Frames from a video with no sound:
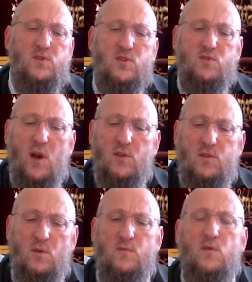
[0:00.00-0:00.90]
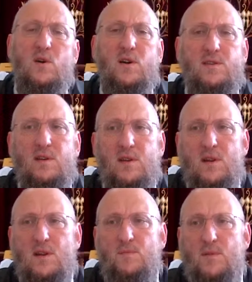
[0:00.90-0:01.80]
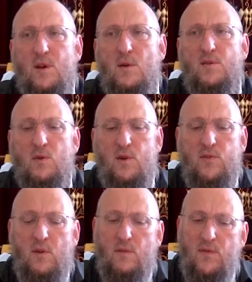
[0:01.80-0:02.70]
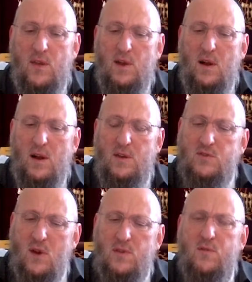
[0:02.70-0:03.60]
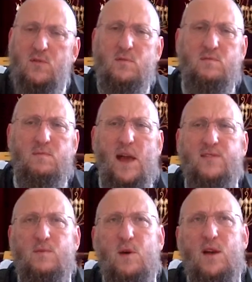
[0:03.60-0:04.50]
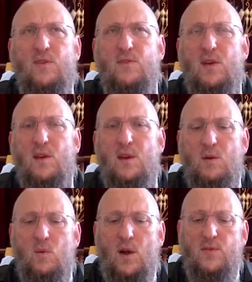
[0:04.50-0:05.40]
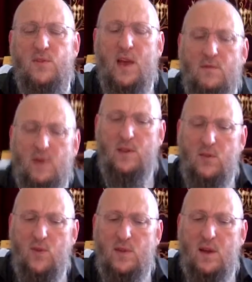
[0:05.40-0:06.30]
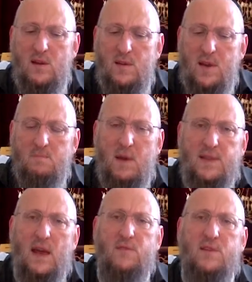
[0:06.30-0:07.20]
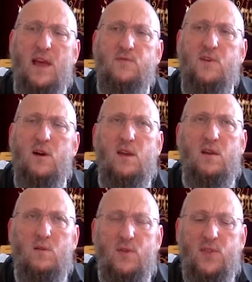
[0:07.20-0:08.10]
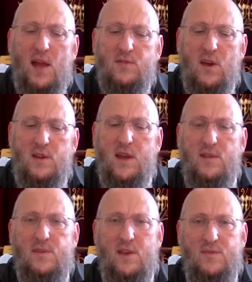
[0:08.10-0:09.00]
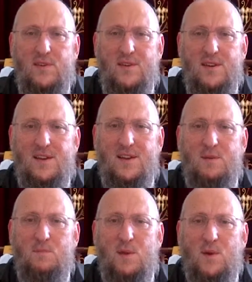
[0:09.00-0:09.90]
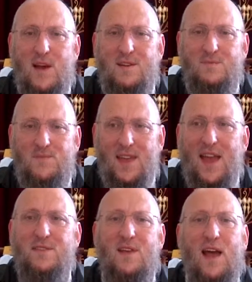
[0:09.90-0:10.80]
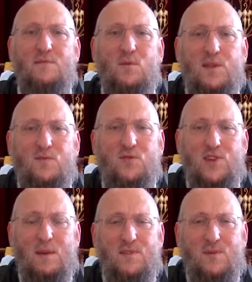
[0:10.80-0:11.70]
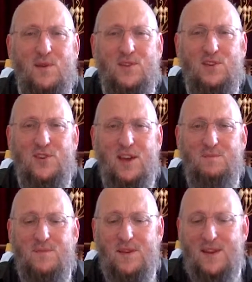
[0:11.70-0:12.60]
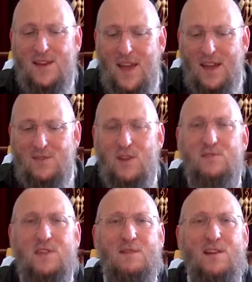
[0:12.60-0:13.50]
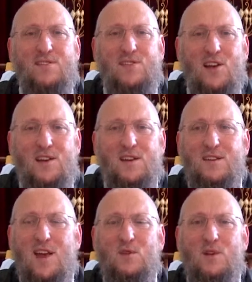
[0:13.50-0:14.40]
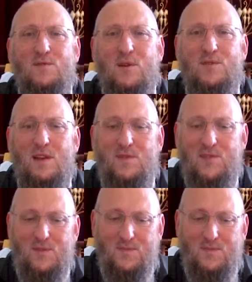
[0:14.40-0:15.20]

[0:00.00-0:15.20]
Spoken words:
should try to avoid going to a conservative synagogue and try to maximize one's kavan and tefillah by davening dafka in an Orthodox kind of context. Be well and have a wonderful Shabbos of Hashem, and continue to have atzlacha in all of your endeavors.